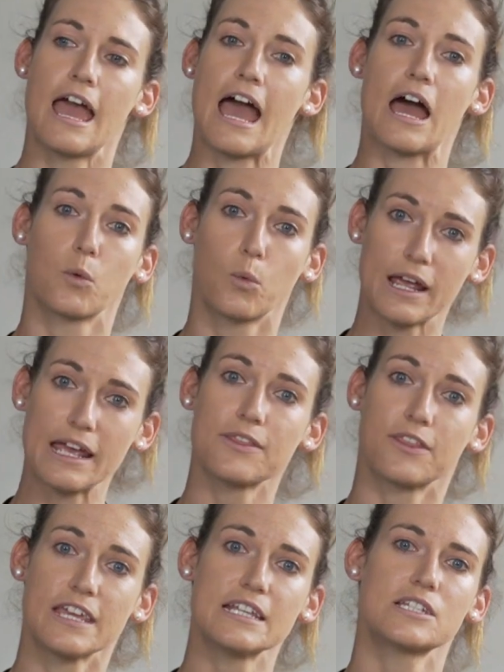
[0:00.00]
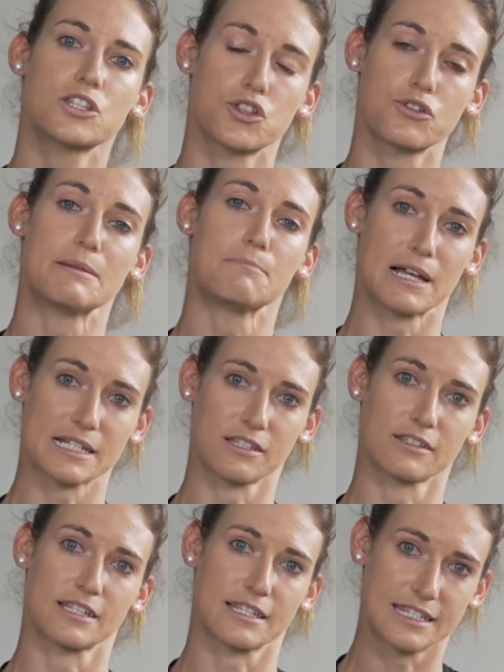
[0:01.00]
And where these three
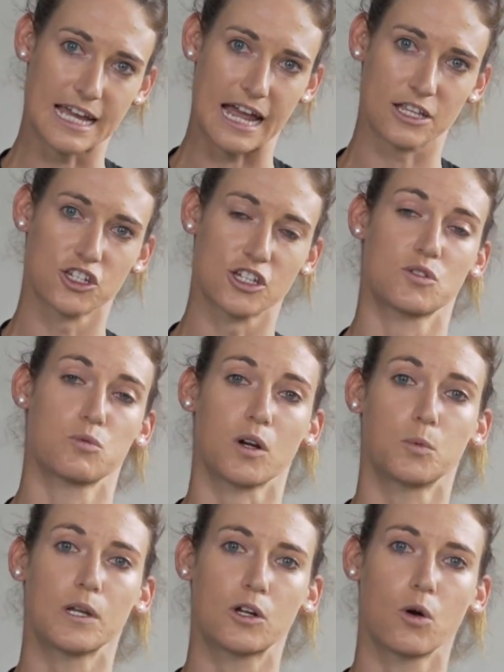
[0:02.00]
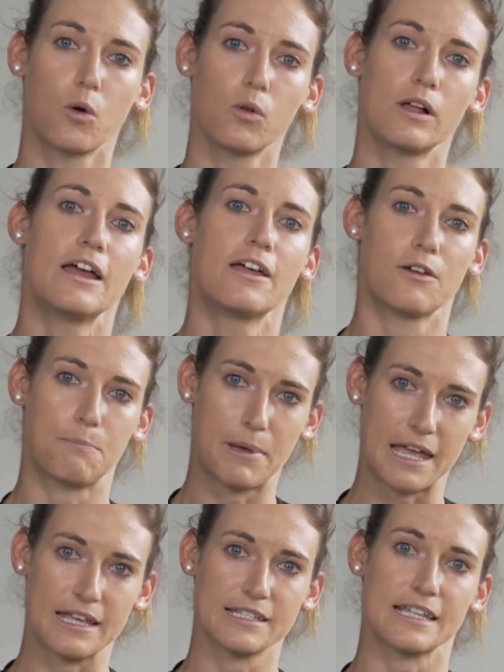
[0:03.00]
muscles attach is what we call the
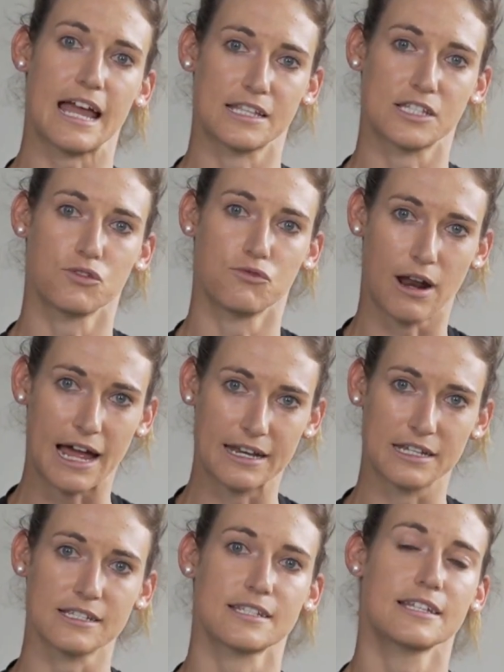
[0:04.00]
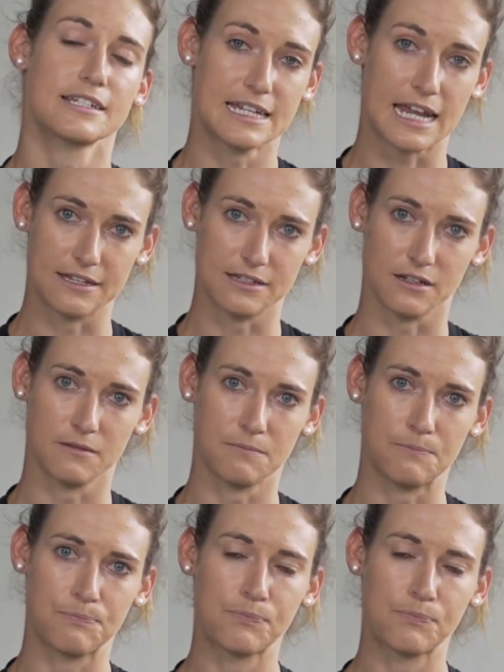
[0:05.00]
Pes Anserinus tendon.